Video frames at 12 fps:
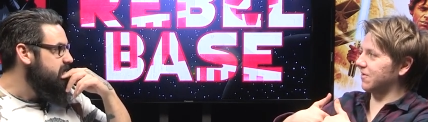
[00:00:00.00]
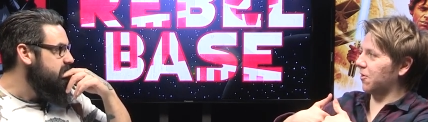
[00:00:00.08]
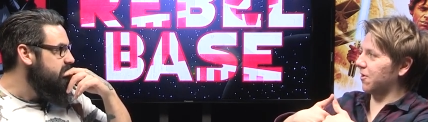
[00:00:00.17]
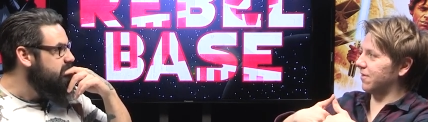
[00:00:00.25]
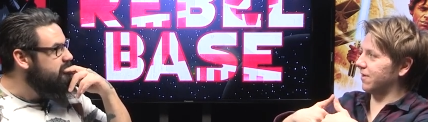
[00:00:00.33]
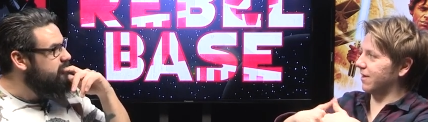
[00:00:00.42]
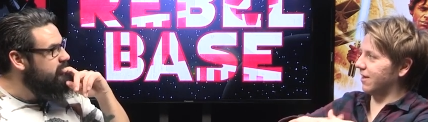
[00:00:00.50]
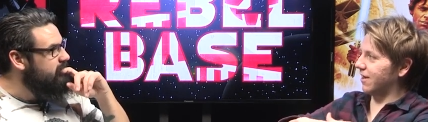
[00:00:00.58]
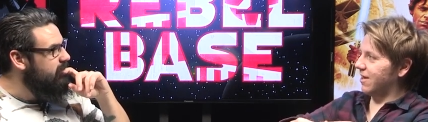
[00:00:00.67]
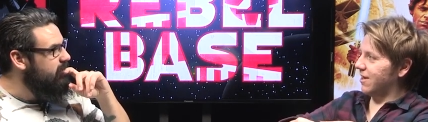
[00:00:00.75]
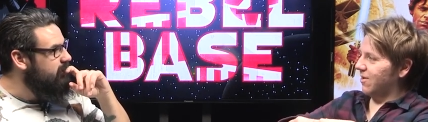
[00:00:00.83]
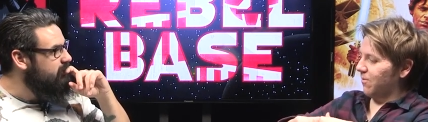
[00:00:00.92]
Speaker 1: entirely.
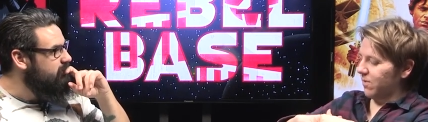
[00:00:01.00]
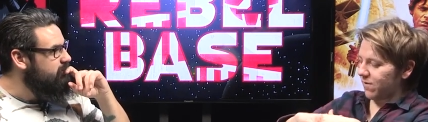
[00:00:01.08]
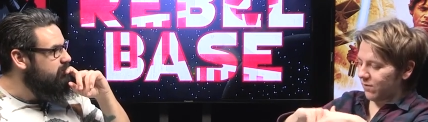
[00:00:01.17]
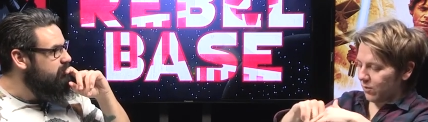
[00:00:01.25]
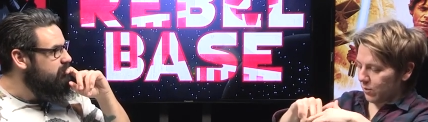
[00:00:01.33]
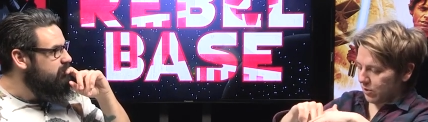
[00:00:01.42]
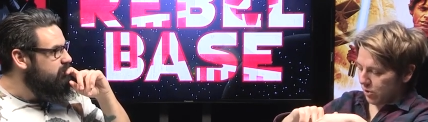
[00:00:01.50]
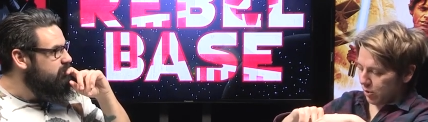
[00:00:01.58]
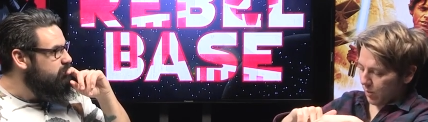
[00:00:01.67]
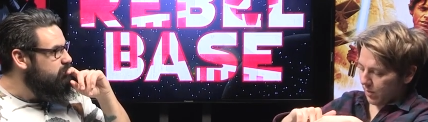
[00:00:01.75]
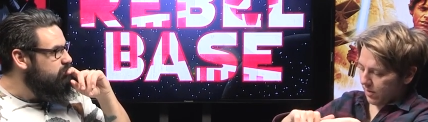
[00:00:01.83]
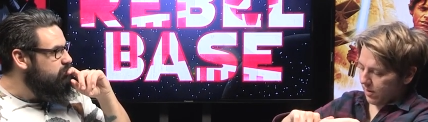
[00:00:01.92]
Yeah. But if you want to
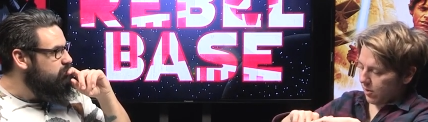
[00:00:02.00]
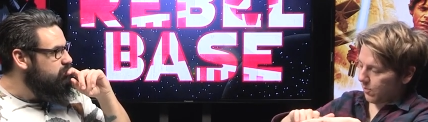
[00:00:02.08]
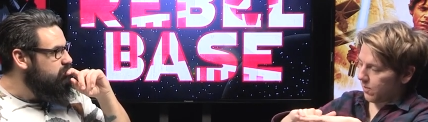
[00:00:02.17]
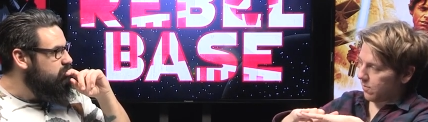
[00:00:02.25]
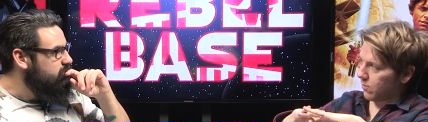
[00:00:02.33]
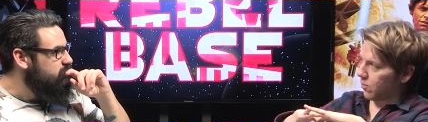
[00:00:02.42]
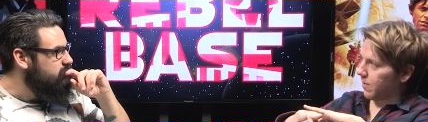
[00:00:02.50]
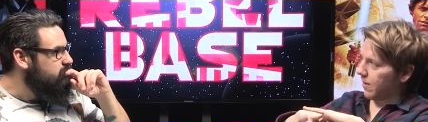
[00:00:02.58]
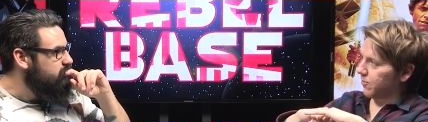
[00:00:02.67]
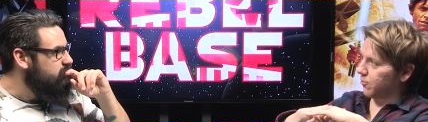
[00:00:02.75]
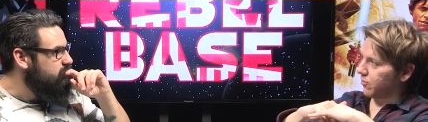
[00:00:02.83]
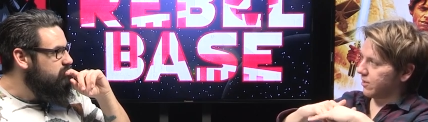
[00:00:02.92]
know a little bit more
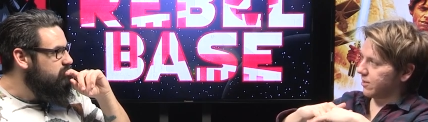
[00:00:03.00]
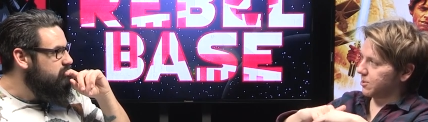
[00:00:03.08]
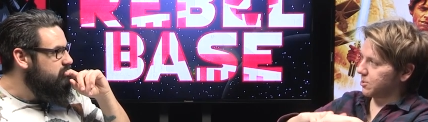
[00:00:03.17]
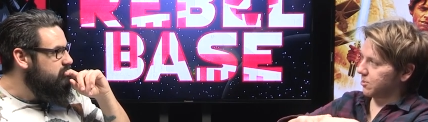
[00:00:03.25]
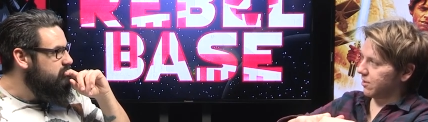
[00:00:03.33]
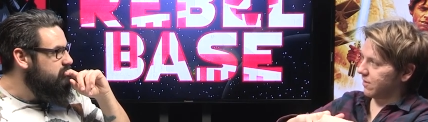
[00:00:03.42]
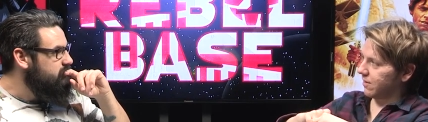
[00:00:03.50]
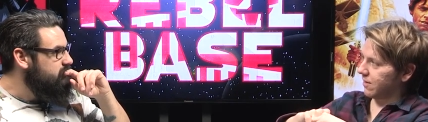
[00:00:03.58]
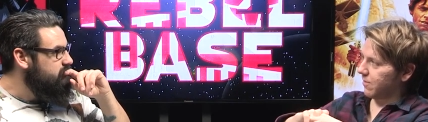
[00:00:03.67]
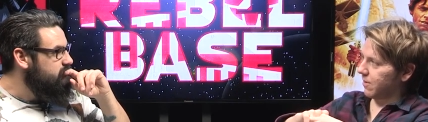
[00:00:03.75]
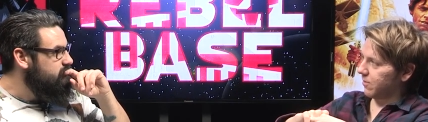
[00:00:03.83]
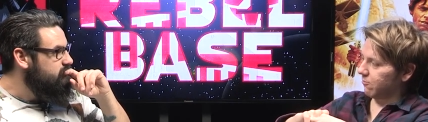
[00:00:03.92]
about the prehistory, I
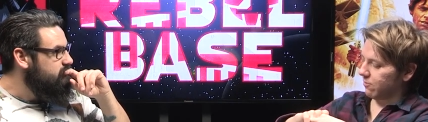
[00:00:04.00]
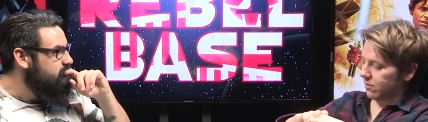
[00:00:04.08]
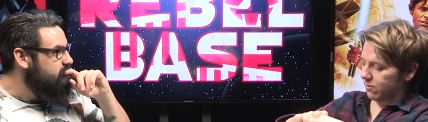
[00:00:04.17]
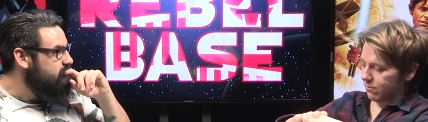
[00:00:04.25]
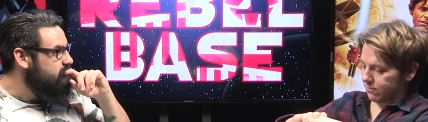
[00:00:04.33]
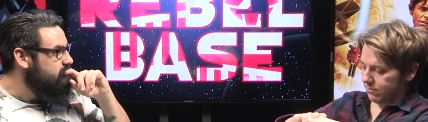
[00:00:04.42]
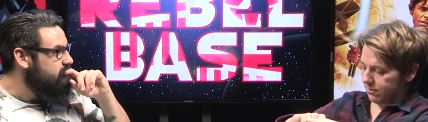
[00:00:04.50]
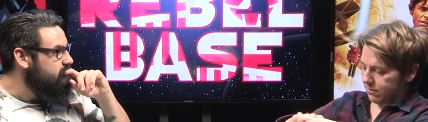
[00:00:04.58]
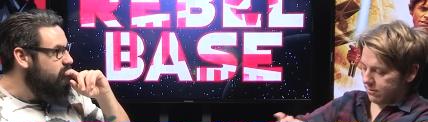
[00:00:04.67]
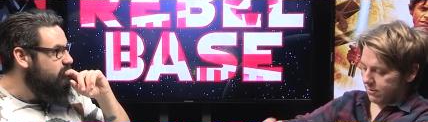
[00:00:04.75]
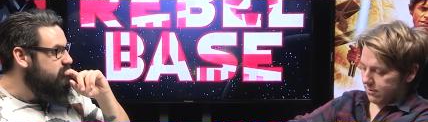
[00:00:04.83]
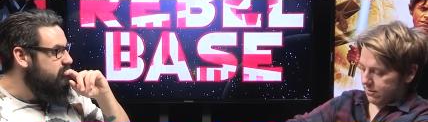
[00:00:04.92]
think that might be really cool.
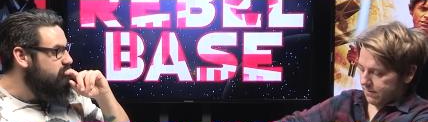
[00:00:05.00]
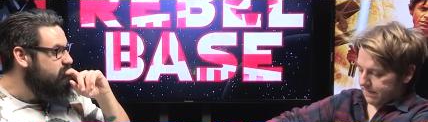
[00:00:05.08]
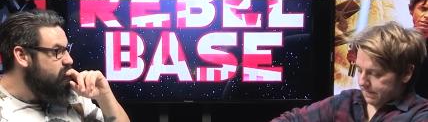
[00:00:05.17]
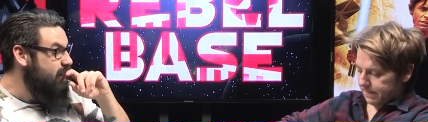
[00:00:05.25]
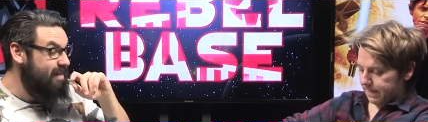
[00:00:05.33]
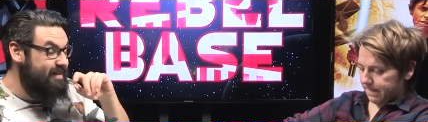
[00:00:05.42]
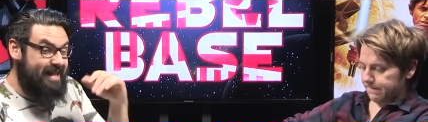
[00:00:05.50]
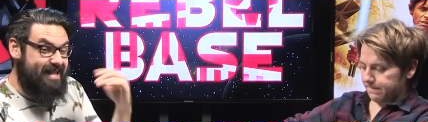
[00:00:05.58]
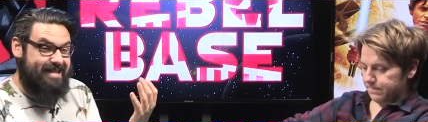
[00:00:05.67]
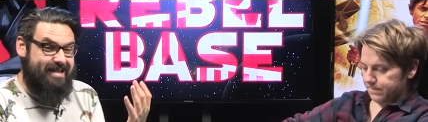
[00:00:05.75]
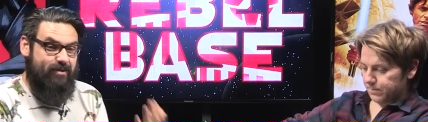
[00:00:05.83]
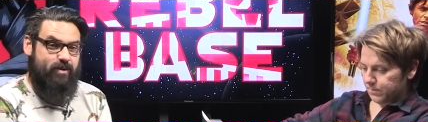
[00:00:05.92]
Awesome.
Speaker 2: Well,
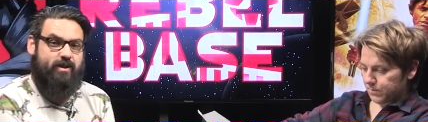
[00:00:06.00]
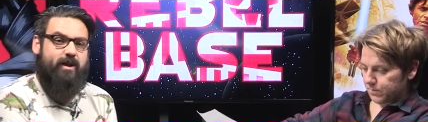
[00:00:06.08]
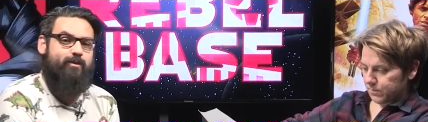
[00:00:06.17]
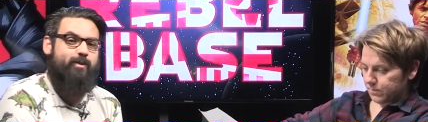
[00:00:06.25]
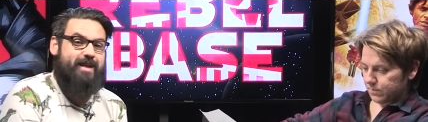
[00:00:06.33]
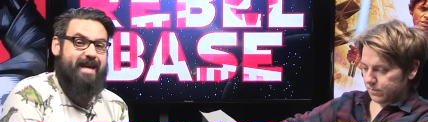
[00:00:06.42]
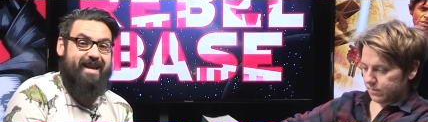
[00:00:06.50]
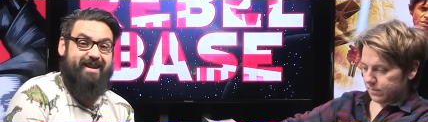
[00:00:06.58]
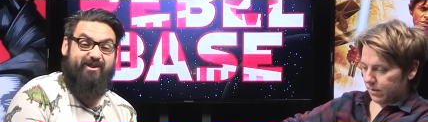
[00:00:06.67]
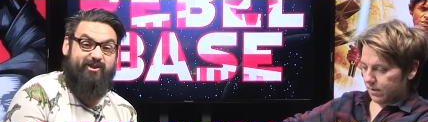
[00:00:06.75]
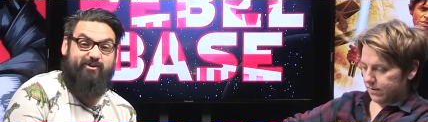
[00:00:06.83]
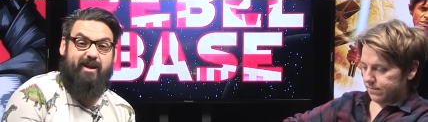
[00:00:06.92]
that's the new Star Wars
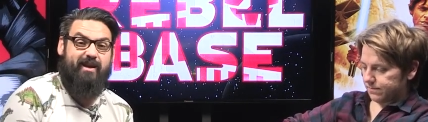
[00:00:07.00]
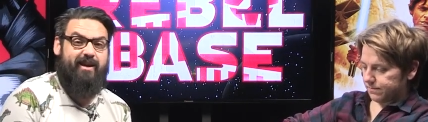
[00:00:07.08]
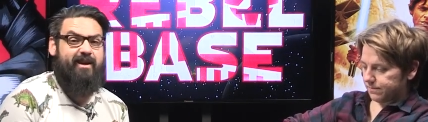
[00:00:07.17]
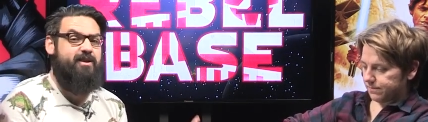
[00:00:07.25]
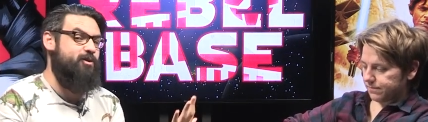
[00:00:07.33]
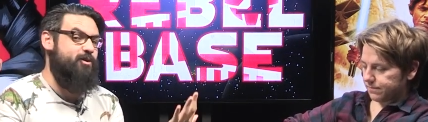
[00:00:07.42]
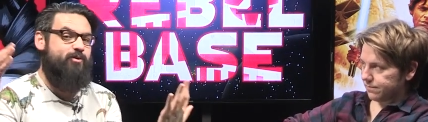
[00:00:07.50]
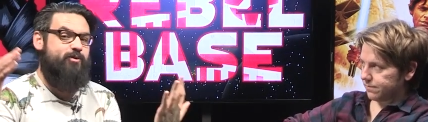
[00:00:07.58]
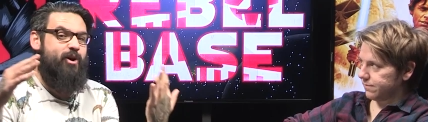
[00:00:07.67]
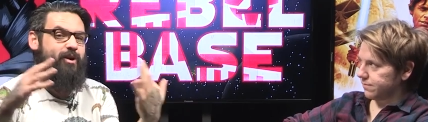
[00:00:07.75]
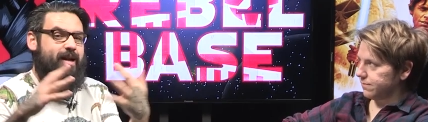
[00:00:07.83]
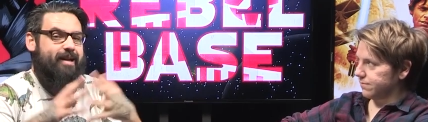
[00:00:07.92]
canon. Do you like it? Do
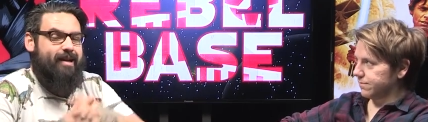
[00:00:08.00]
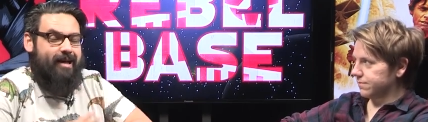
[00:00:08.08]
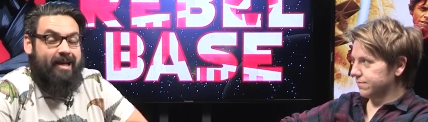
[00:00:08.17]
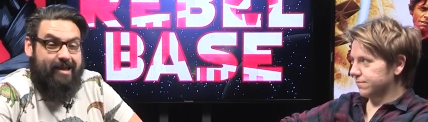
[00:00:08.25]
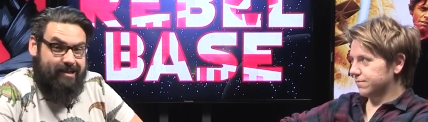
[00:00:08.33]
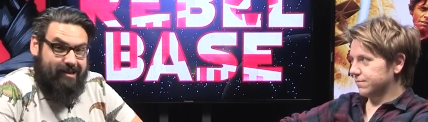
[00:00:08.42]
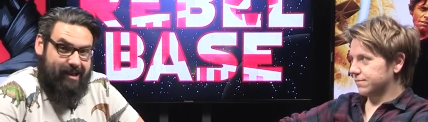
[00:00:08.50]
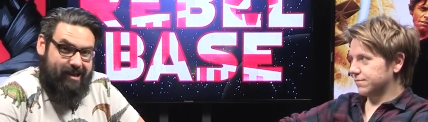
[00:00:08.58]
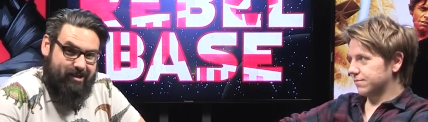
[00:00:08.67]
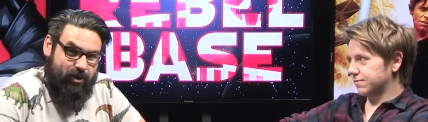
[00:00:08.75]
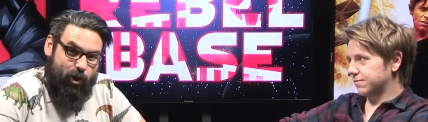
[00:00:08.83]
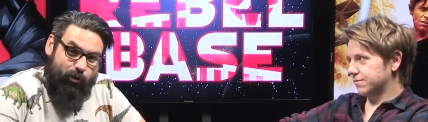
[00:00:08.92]
you not like it?
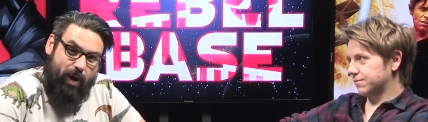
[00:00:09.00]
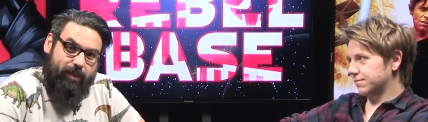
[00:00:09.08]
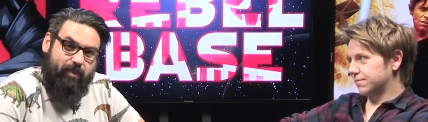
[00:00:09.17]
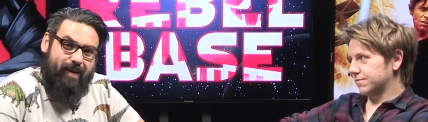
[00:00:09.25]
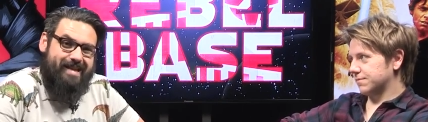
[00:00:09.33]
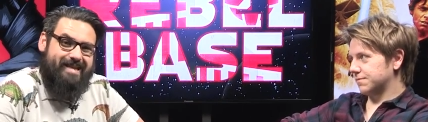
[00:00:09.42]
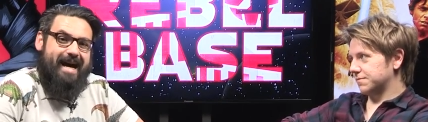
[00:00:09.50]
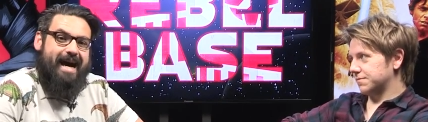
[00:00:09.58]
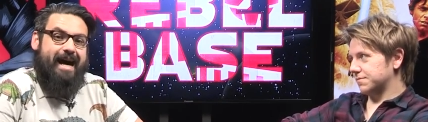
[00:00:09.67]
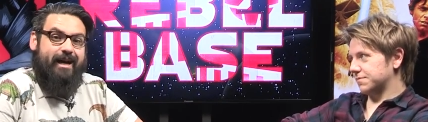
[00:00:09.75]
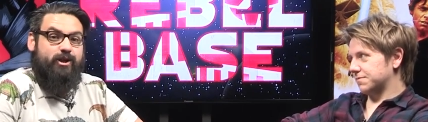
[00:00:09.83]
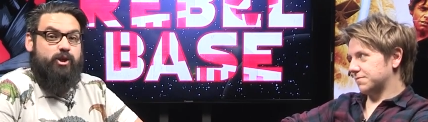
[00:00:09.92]
Let us know. Rebelbase
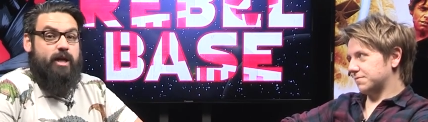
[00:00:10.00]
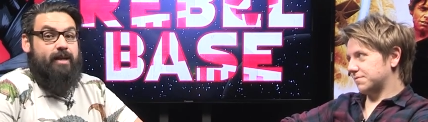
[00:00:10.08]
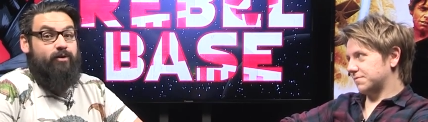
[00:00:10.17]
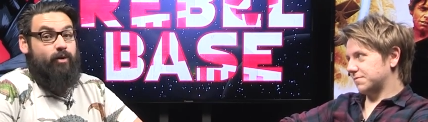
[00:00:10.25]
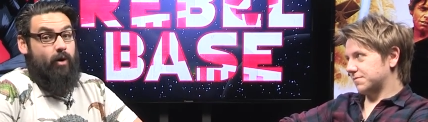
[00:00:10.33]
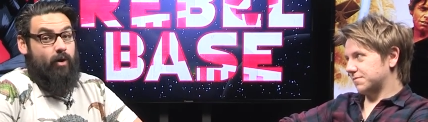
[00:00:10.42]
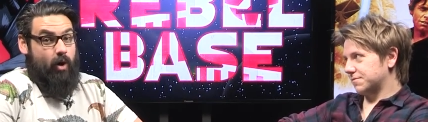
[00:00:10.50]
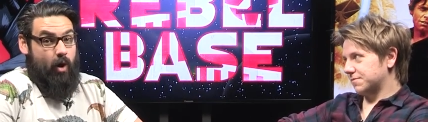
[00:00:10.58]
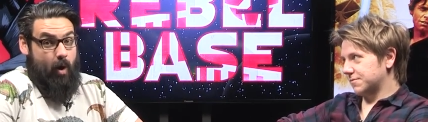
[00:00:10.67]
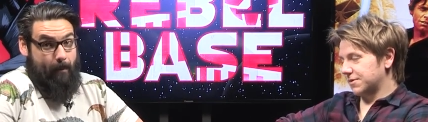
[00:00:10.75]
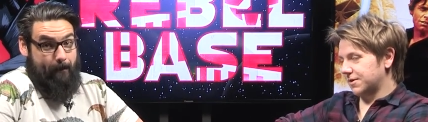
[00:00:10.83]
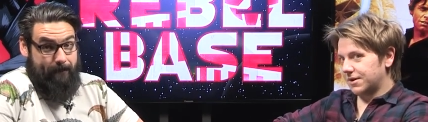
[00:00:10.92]
at
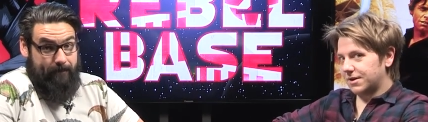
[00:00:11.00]
IGN.com.